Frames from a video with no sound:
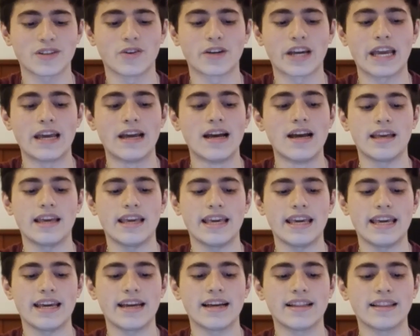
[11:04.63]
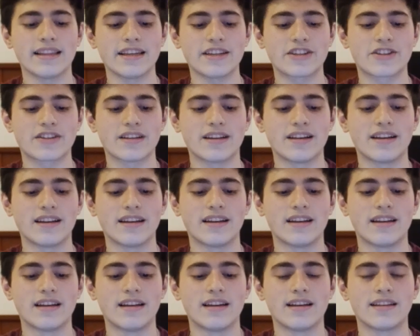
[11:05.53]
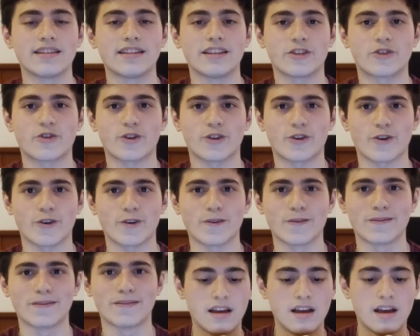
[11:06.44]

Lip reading: Okay, English literature.